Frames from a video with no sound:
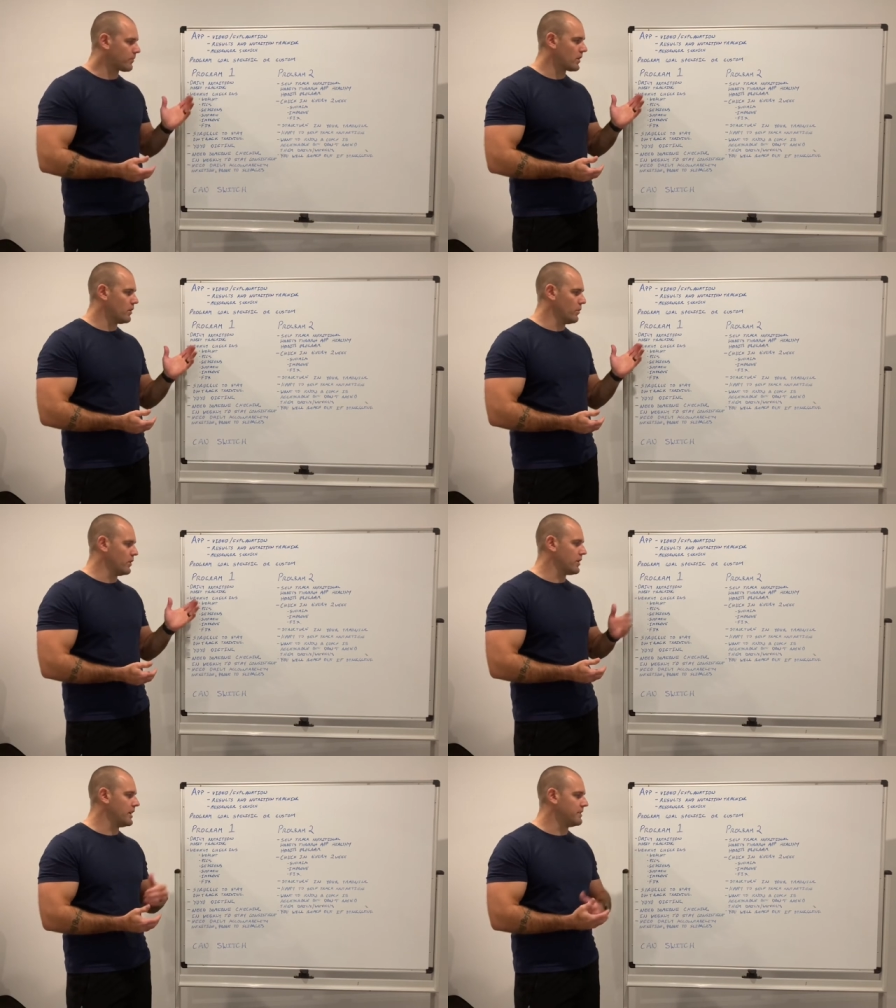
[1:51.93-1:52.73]
we're
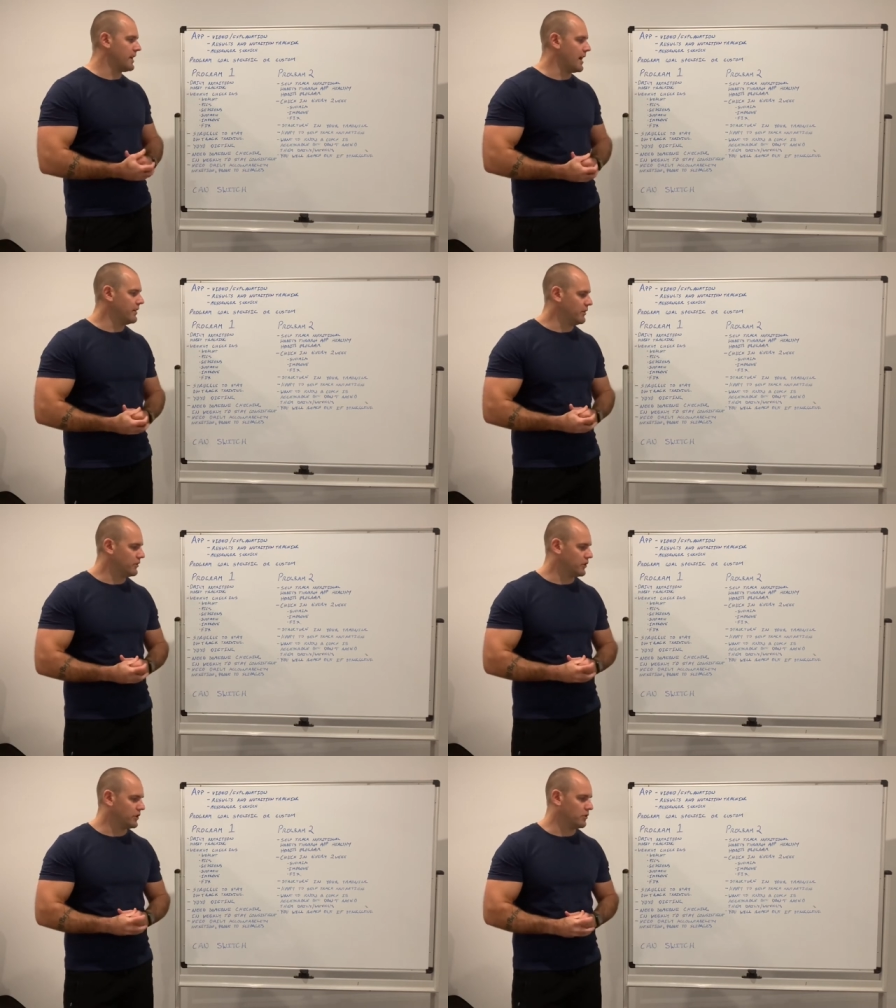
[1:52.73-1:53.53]
looking at daily
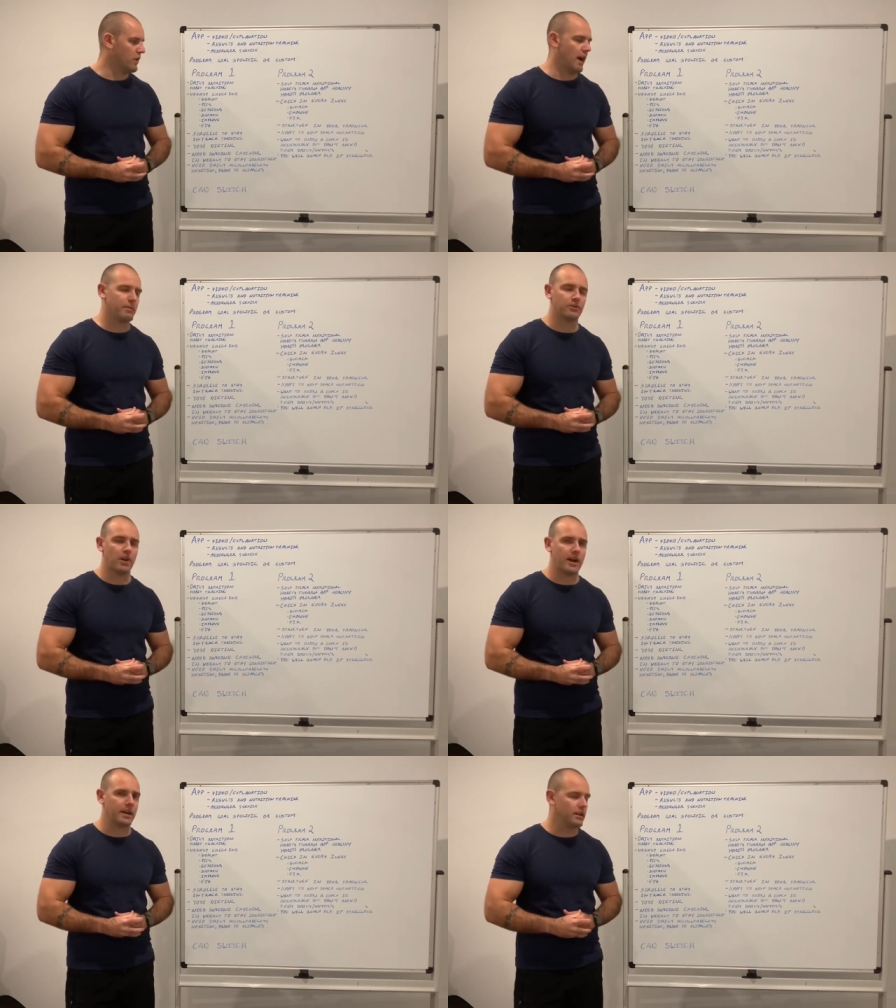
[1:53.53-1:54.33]
nutritional habit
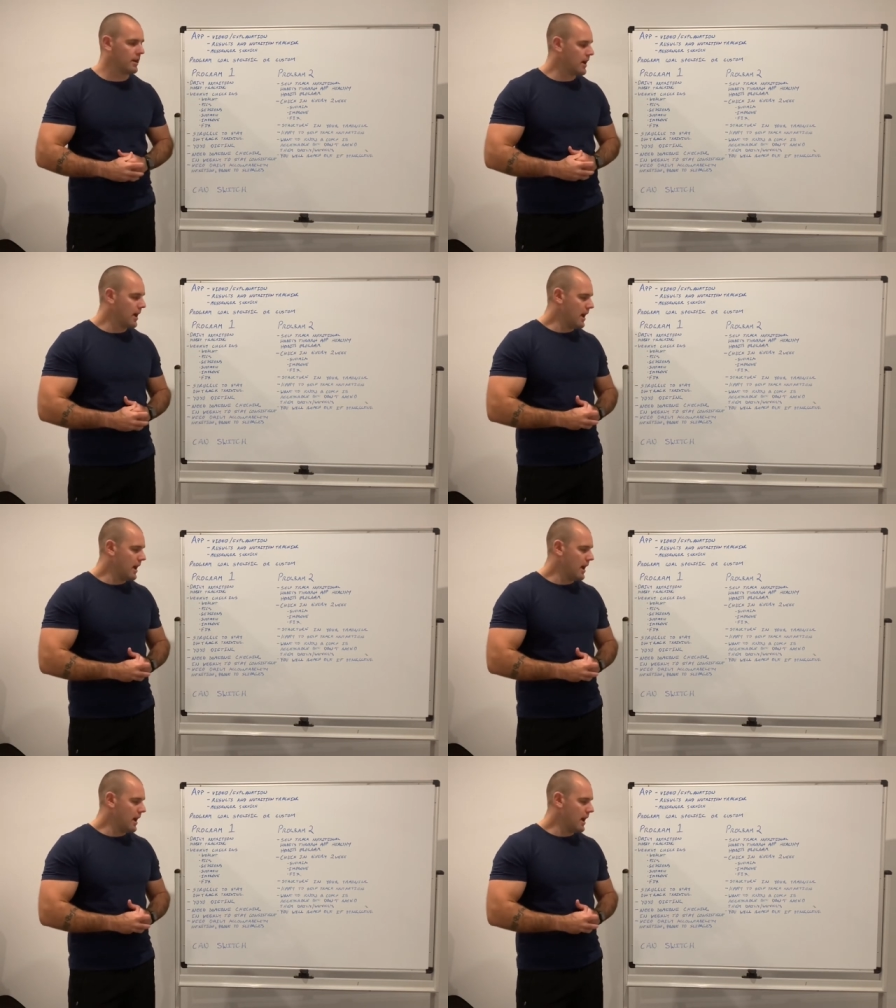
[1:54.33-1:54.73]
tracking,